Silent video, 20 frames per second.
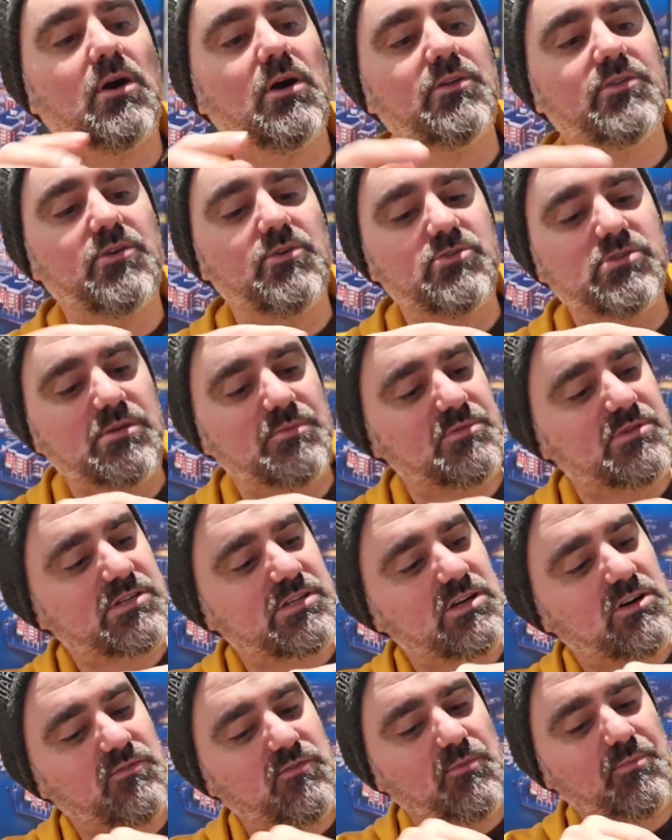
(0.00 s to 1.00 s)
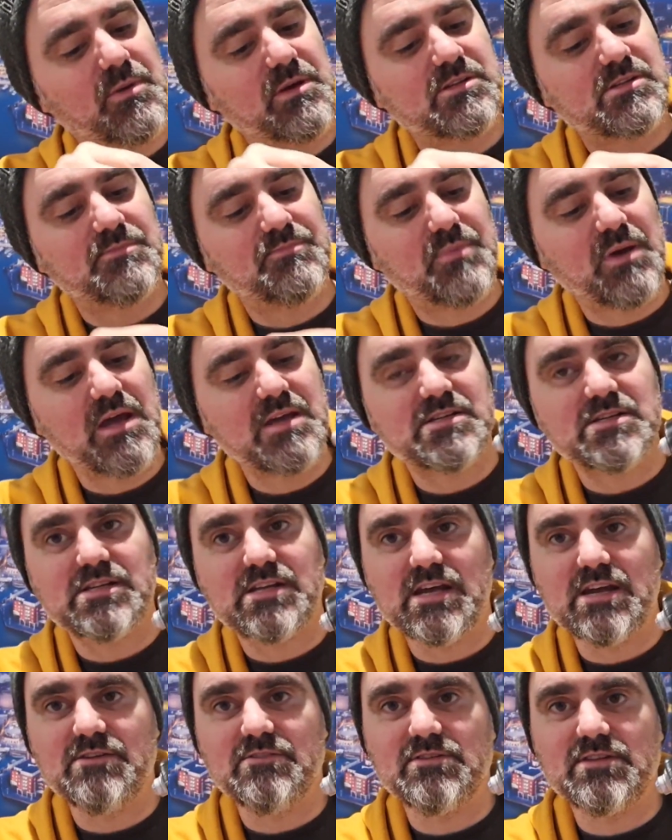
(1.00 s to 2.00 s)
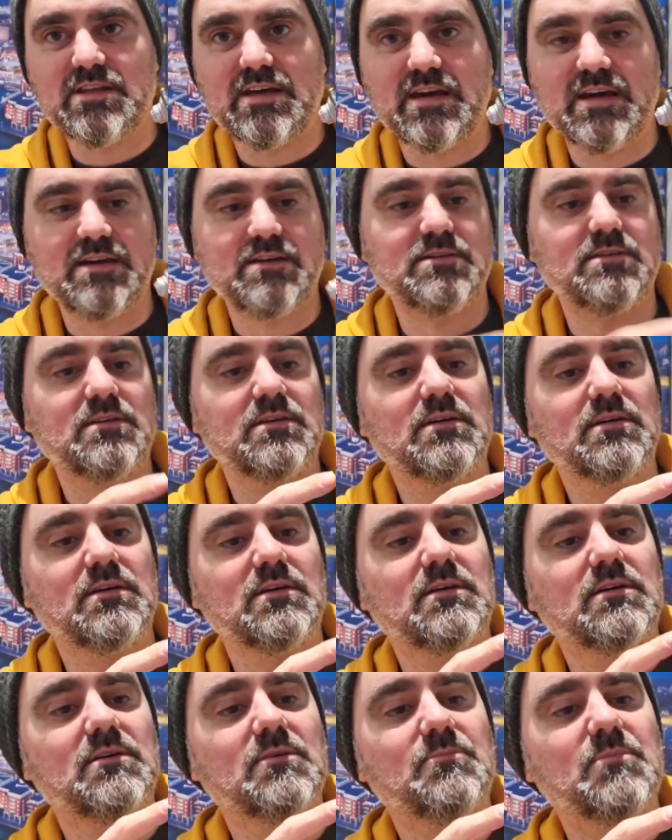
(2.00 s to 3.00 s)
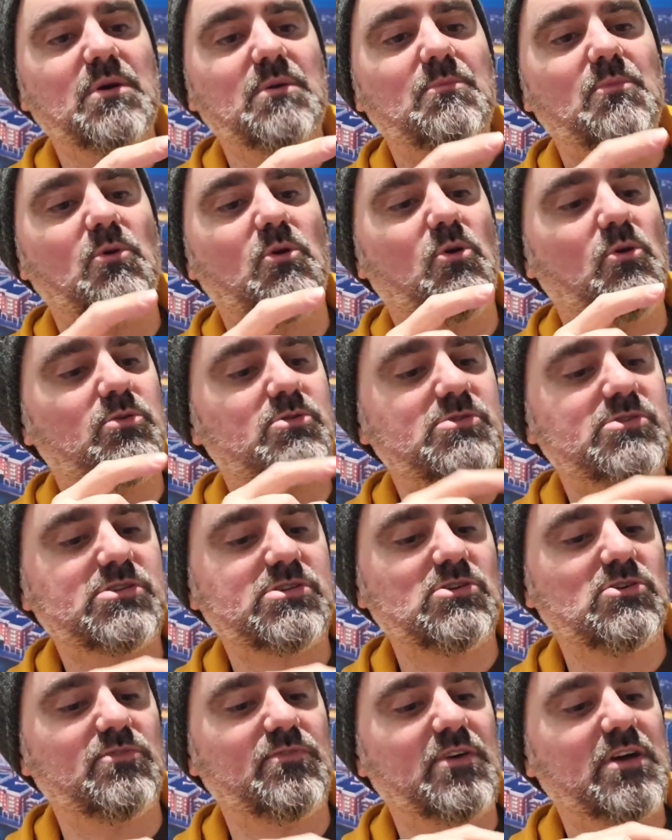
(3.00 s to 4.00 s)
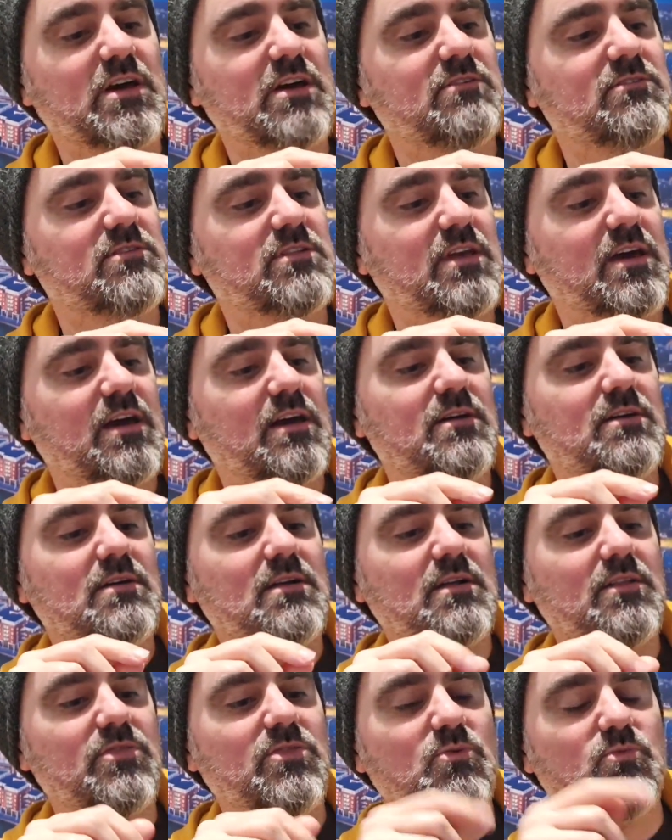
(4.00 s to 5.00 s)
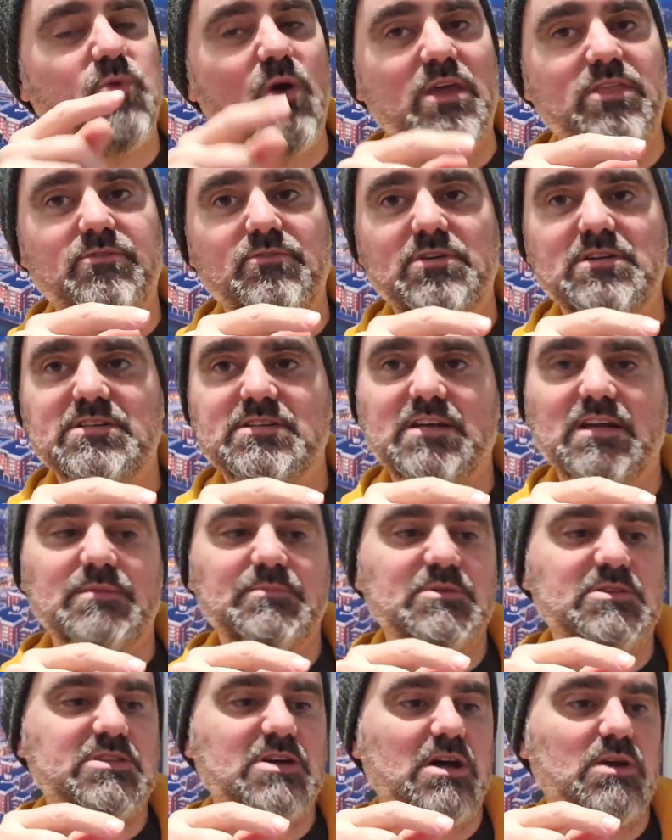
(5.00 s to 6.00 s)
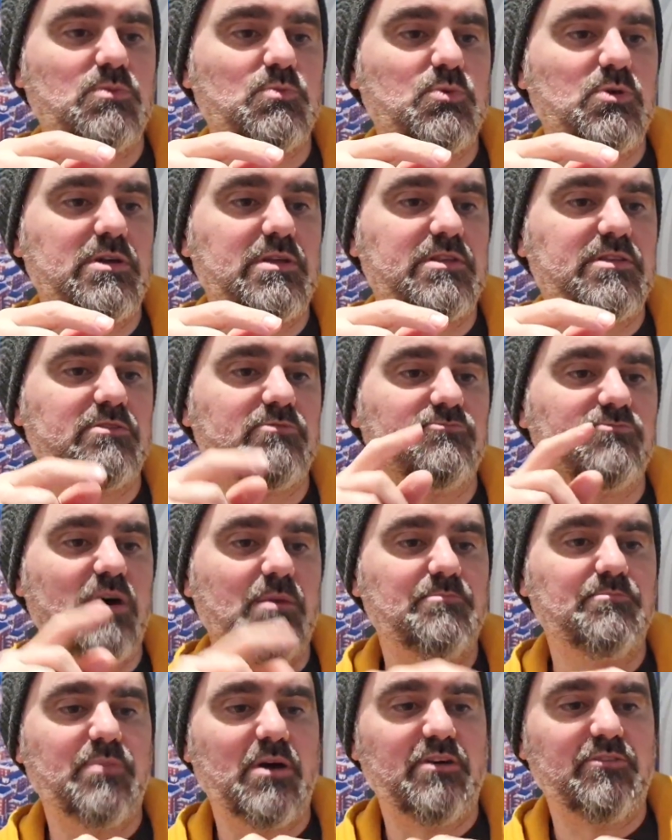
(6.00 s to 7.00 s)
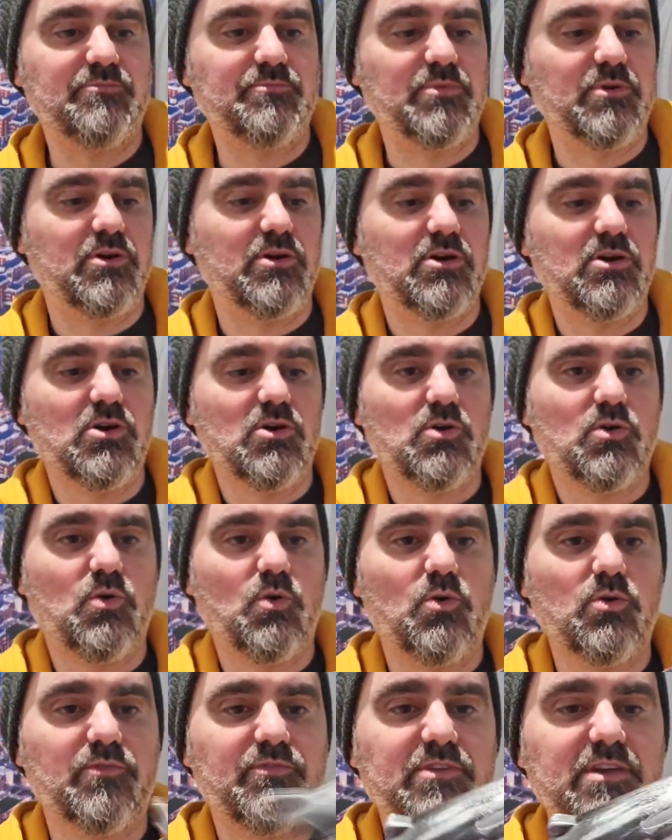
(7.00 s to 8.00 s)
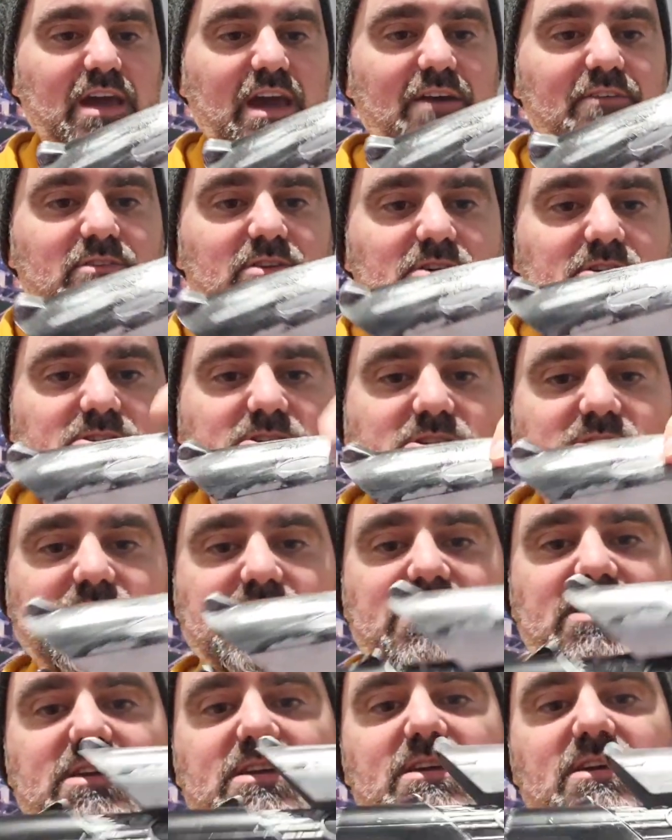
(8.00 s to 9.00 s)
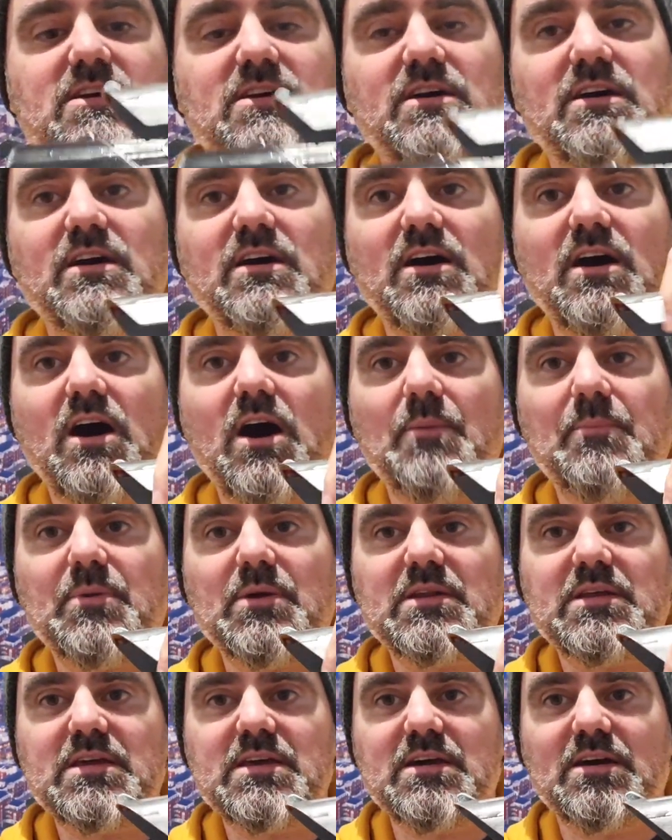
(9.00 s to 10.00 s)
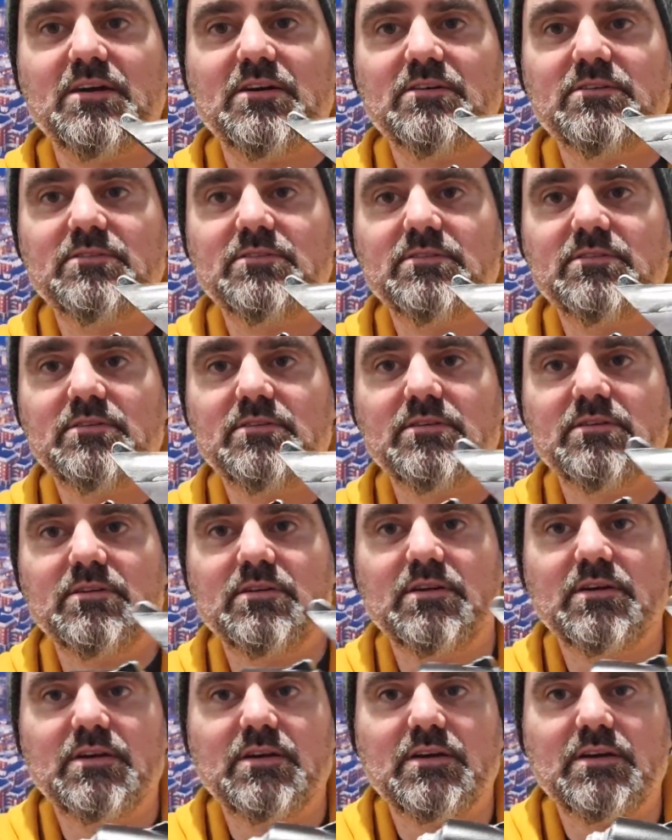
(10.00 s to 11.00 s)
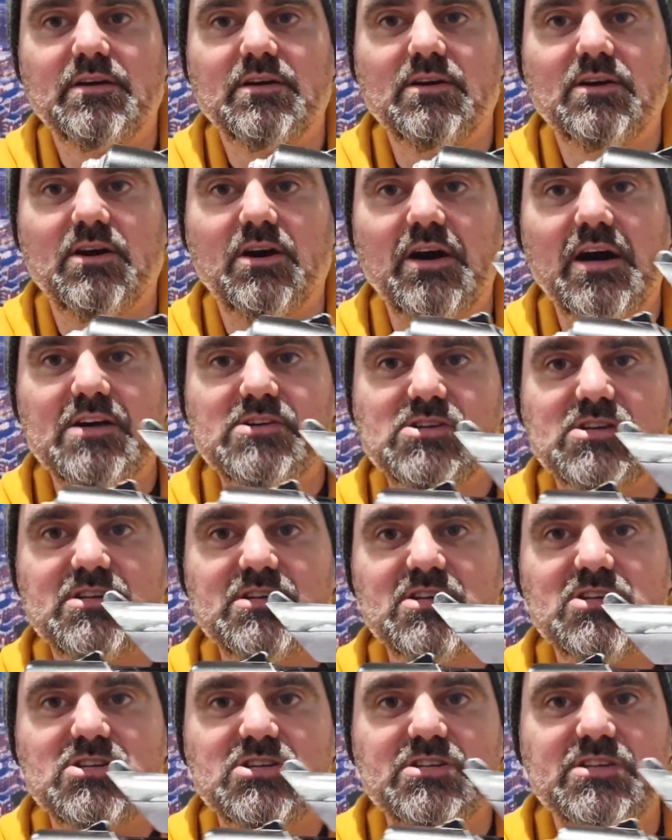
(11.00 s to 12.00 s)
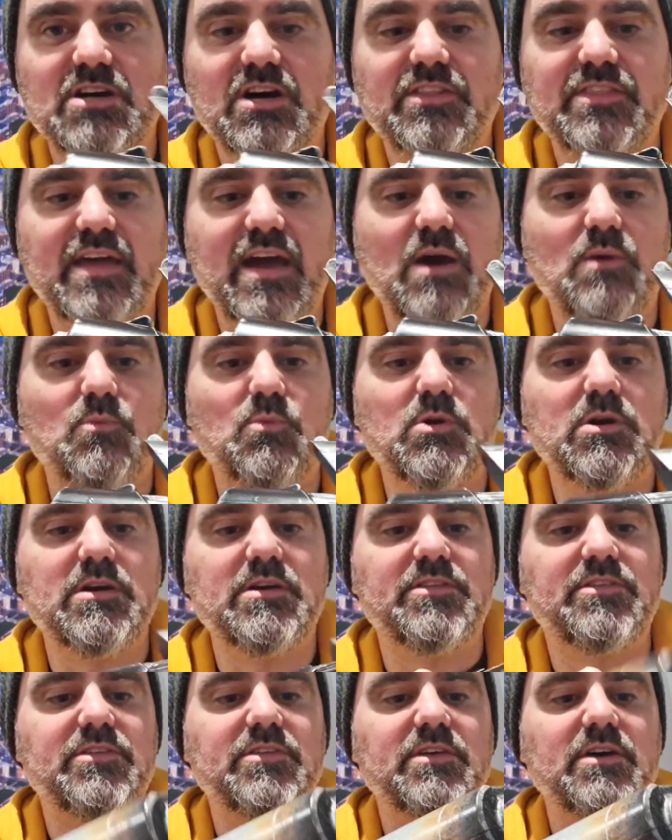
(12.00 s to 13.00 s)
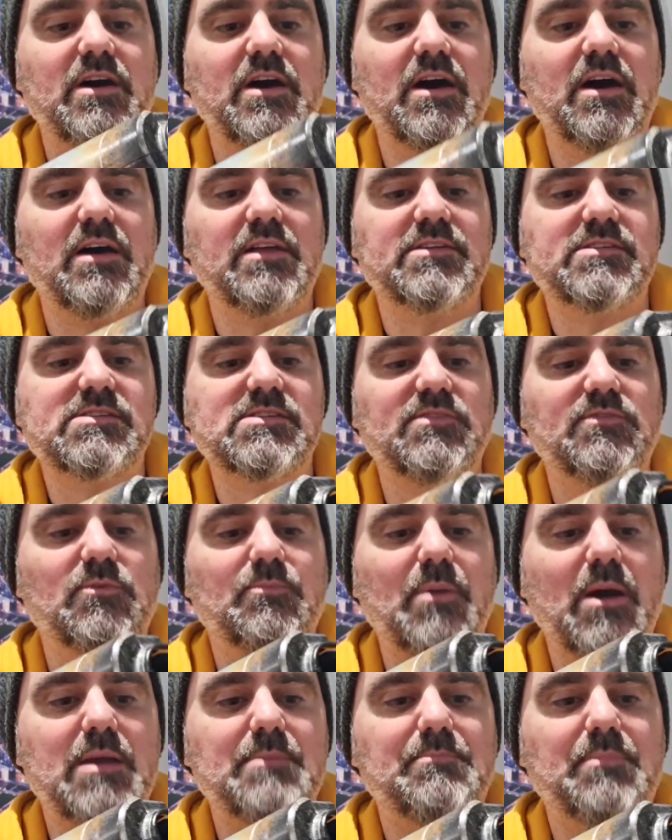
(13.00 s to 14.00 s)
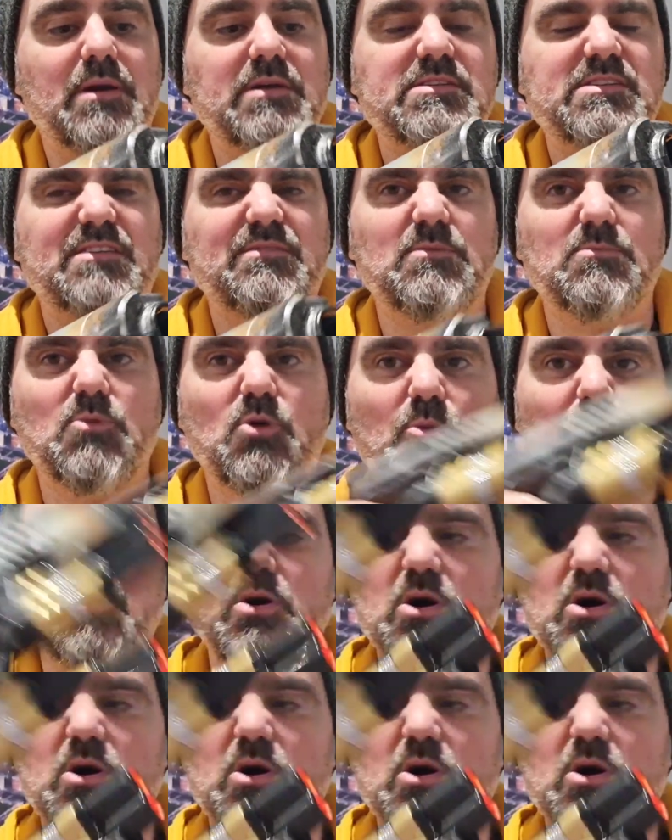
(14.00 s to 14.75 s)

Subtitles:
and do some silver bits and pieces here and there. A bit more silver here and there. The weathering is going to be done with rub and buff, but all of the areas you see up in here, I actually initially done that with silver paint pens to give it a more